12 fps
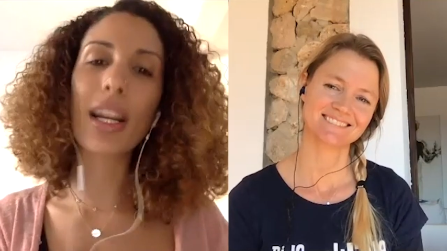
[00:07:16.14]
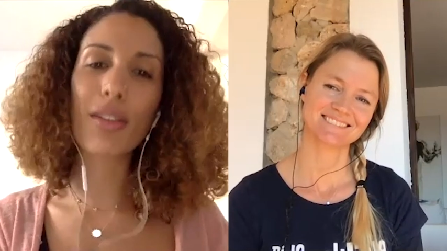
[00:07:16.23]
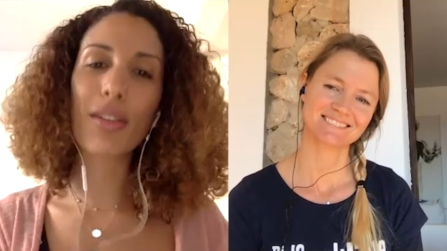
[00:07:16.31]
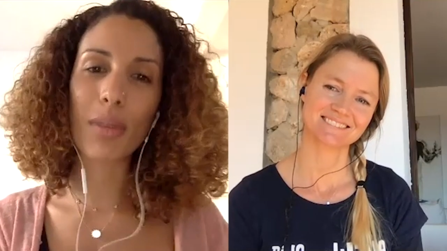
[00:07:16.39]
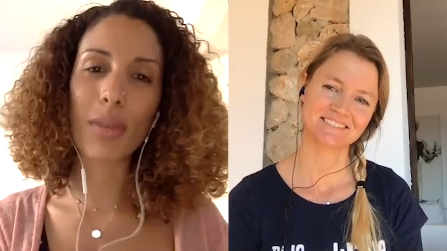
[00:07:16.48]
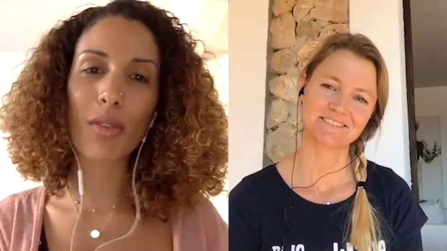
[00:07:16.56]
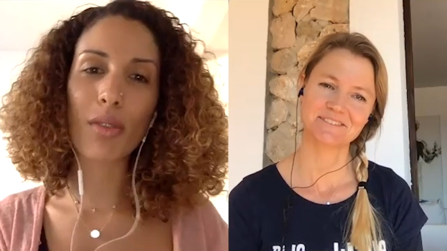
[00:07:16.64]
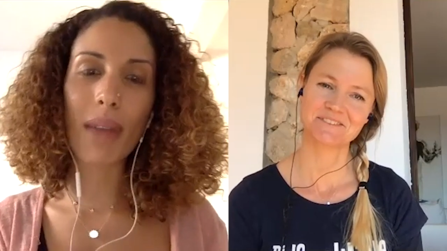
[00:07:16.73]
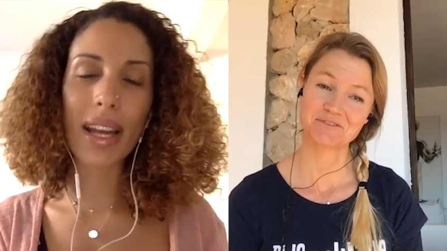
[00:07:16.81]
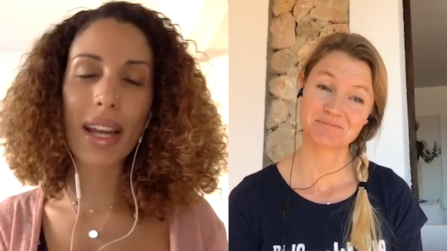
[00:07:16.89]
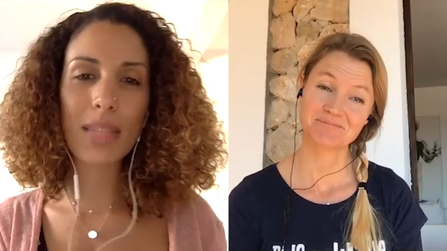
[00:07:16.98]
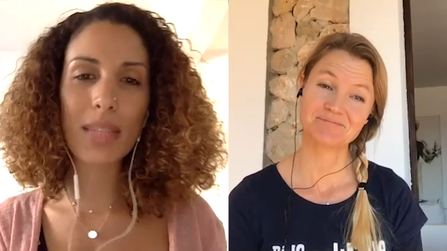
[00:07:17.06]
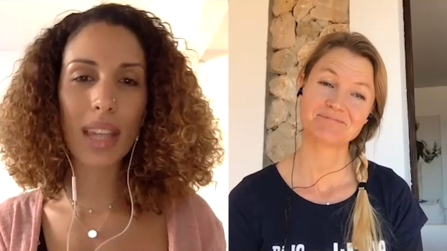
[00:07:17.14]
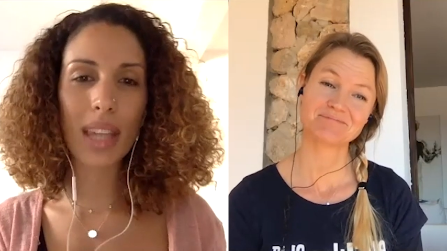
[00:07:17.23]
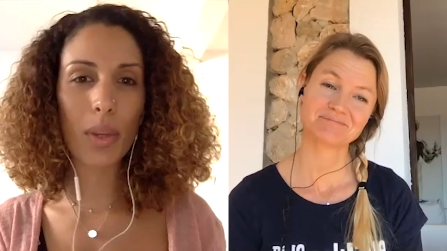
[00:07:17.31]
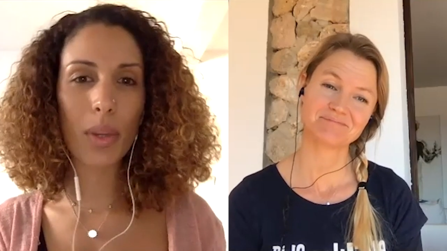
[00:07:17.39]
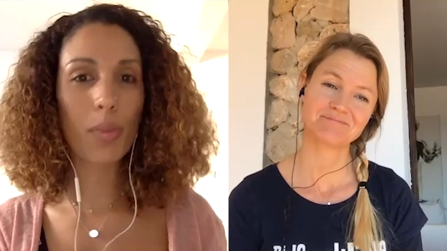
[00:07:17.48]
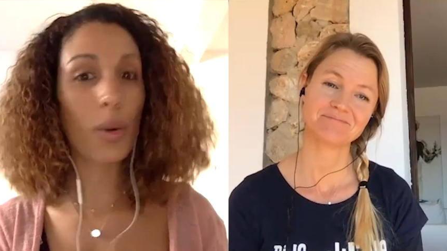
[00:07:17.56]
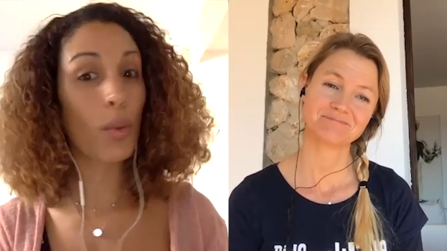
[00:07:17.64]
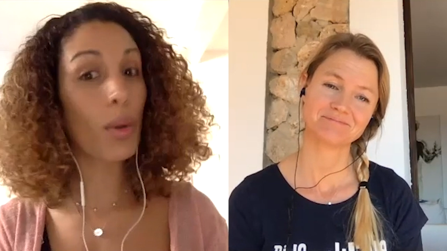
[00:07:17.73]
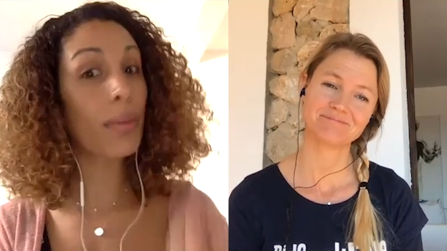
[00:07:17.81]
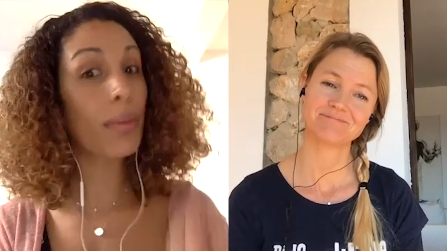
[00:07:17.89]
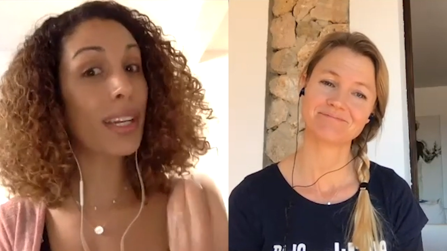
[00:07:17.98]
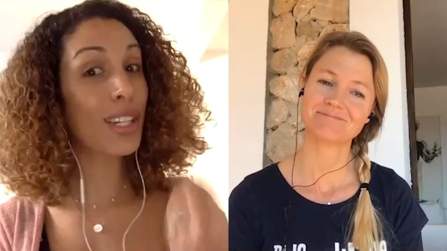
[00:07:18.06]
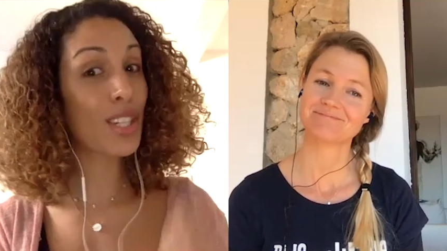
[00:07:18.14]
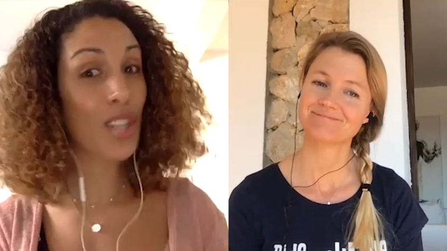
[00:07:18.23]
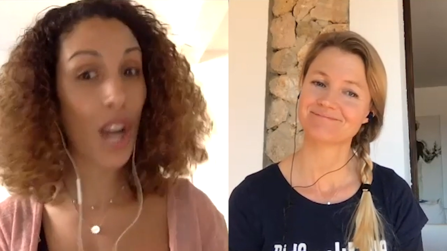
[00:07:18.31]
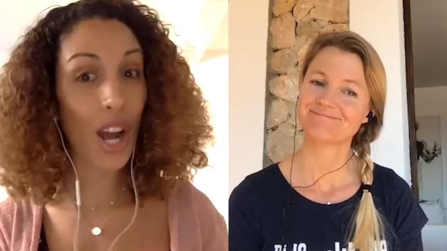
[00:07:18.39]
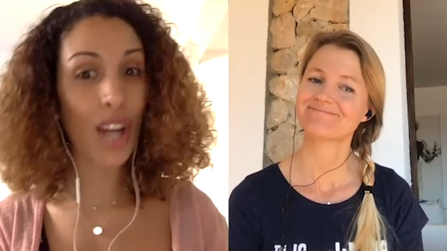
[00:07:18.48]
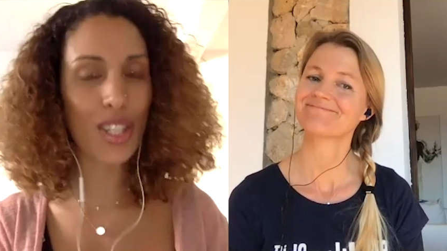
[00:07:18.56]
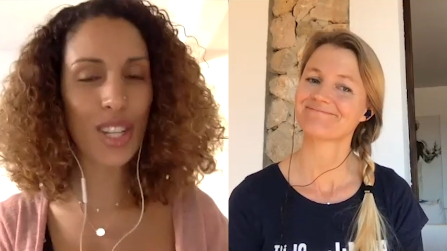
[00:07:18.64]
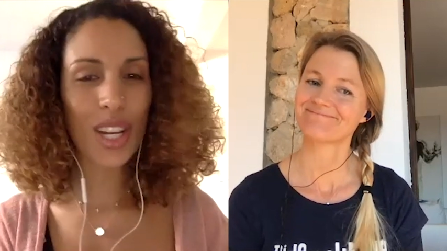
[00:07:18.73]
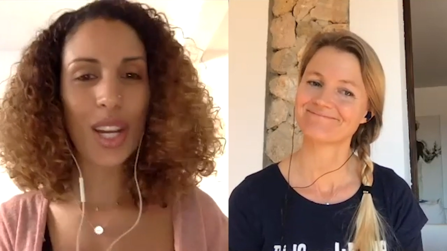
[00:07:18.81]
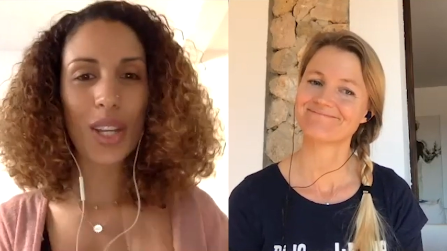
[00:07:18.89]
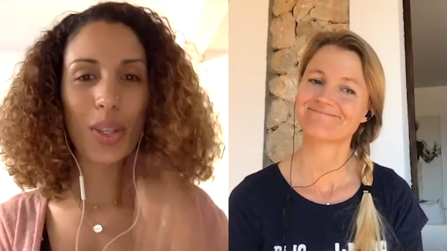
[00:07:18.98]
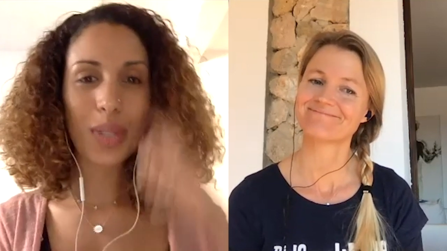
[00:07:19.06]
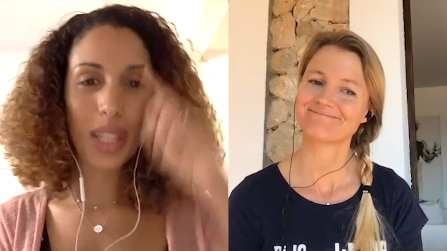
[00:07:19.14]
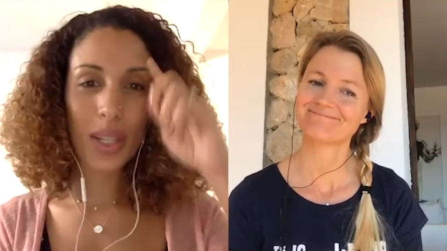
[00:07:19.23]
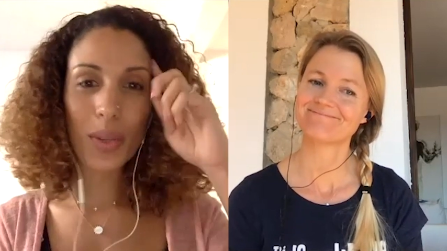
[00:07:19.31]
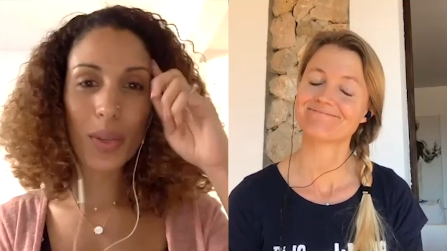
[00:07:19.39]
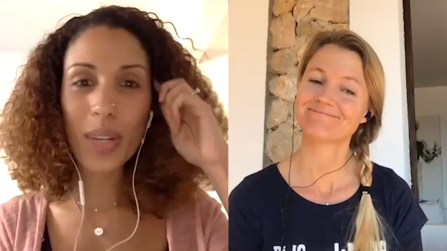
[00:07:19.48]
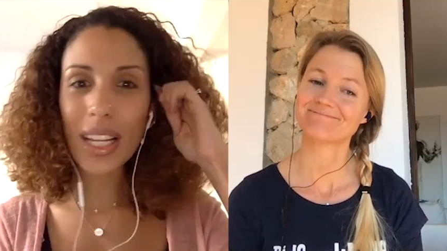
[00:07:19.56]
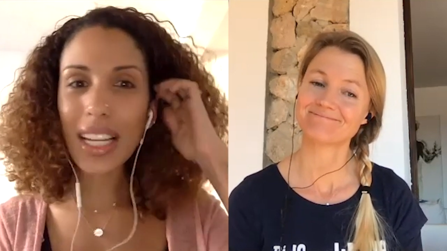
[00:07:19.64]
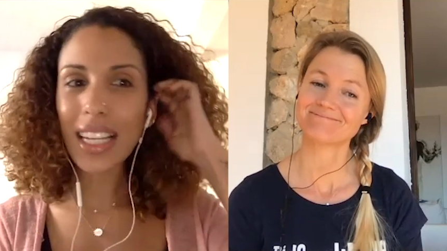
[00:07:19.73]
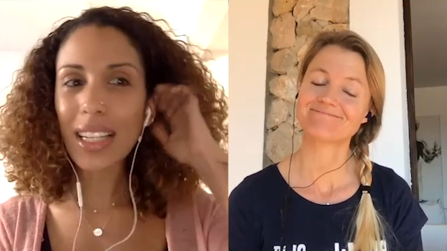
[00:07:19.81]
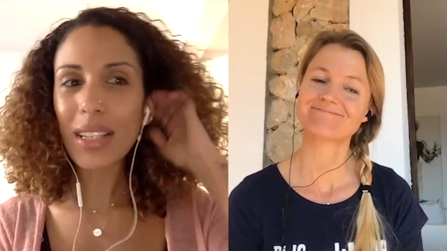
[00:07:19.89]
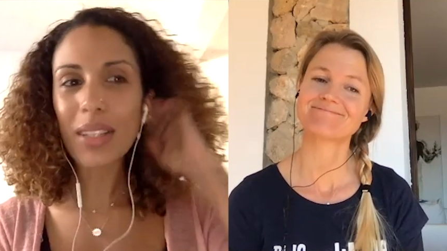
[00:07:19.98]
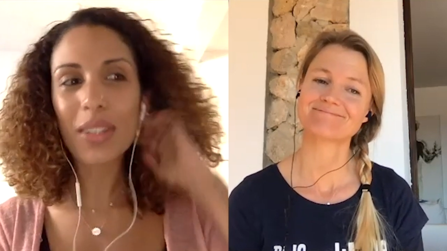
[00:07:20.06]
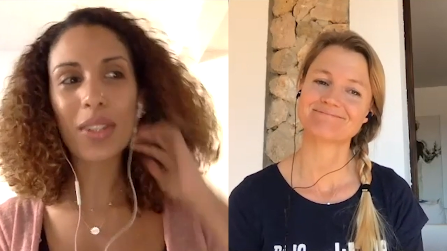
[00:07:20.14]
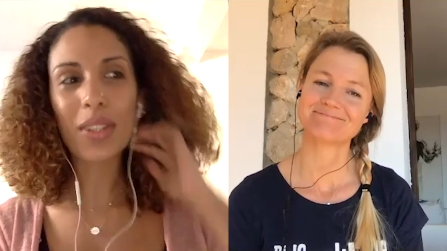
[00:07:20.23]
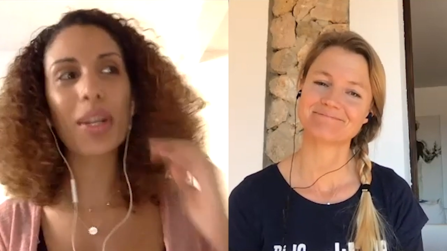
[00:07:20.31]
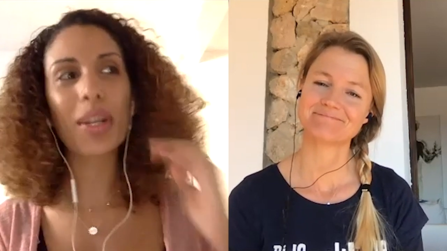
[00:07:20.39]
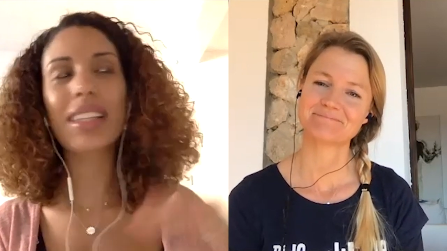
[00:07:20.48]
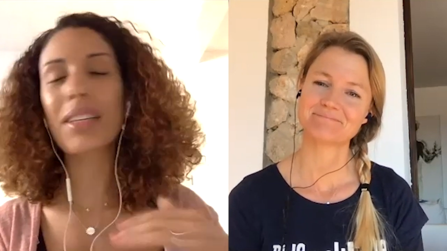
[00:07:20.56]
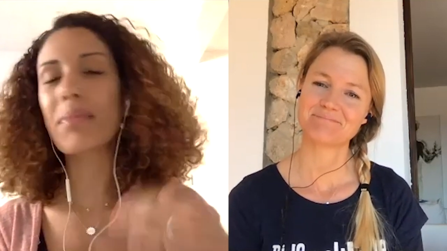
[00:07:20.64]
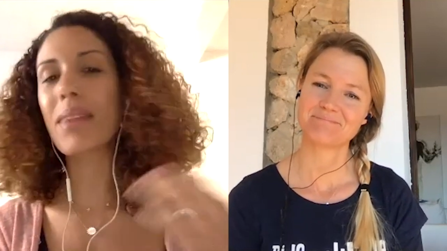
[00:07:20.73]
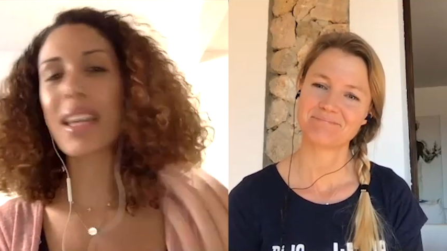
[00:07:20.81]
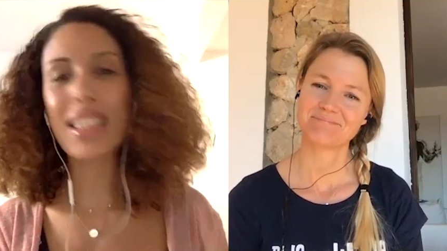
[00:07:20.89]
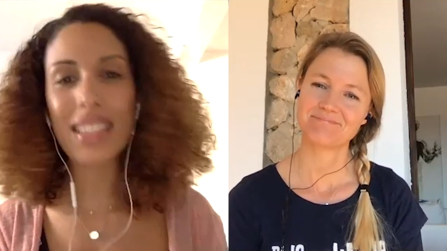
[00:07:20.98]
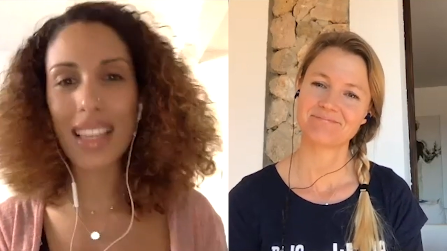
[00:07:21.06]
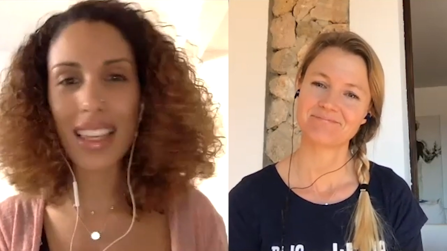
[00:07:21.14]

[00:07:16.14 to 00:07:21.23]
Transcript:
Speaker 1: for me it reminds me that when you put women in charge you can really create amazing